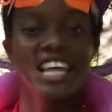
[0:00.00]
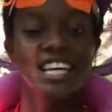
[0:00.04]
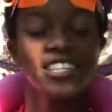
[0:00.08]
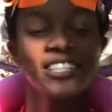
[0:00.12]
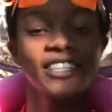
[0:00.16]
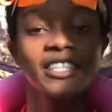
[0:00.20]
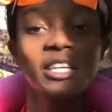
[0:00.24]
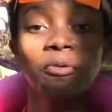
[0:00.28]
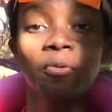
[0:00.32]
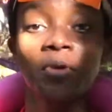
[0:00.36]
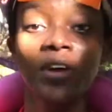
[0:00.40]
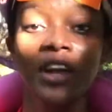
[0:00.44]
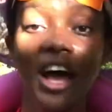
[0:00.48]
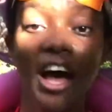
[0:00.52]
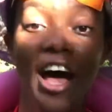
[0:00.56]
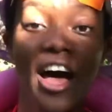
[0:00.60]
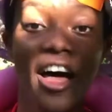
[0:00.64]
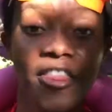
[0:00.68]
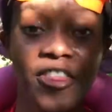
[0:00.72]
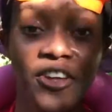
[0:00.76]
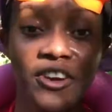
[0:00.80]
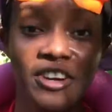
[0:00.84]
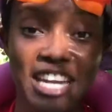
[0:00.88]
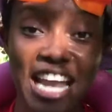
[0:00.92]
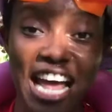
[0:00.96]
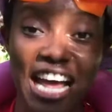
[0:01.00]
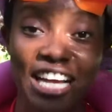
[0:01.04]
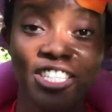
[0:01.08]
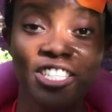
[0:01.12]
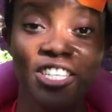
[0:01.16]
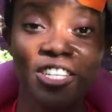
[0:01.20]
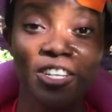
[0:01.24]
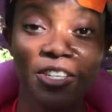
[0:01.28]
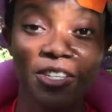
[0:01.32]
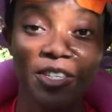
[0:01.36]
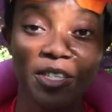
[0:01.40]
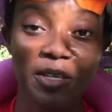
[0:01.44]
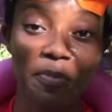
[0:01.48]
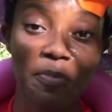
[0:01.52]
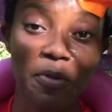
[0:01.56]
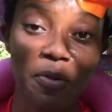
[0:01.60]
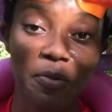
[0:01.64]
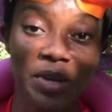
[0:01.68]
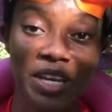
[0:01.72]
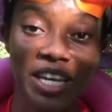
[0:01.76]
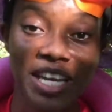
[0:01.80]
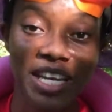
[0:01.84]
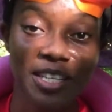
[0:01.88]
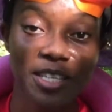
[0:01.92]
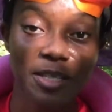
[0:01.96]
Let's see what other national
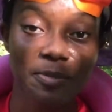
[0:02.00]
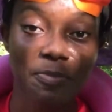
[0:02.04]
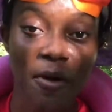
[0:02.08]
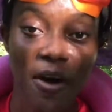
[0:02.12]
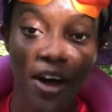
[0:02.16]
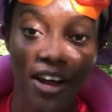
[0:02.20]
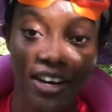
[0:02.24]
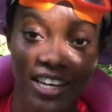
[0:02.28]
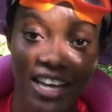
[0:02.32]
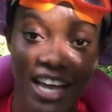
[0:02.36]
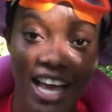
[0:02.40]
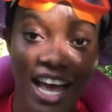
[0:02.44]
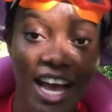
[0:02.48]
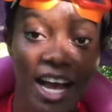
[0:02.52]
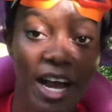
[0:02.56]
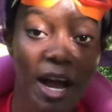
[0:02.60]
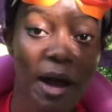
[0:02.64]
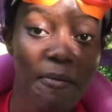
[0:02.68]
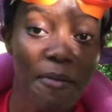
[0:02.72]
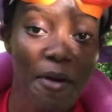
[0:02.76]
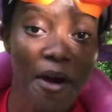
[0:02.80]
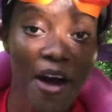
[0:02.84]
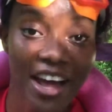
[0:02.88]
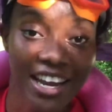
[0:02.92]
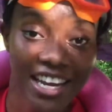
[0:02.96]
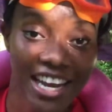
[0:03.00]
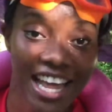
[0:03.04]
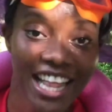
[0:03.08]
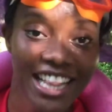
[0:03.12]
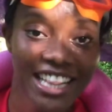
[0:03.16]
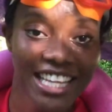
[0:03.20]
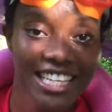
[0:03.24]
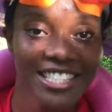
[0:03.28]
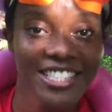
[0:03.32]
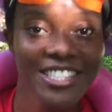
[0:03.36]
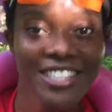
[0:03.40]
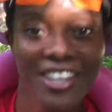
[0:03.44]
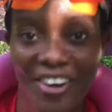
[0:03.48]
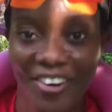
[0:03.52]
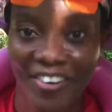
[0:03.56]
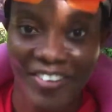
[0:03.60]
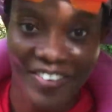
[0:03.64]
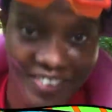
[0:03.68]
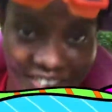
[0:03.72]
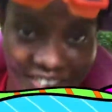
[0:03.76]
symbol we can spot. Come on, let's go.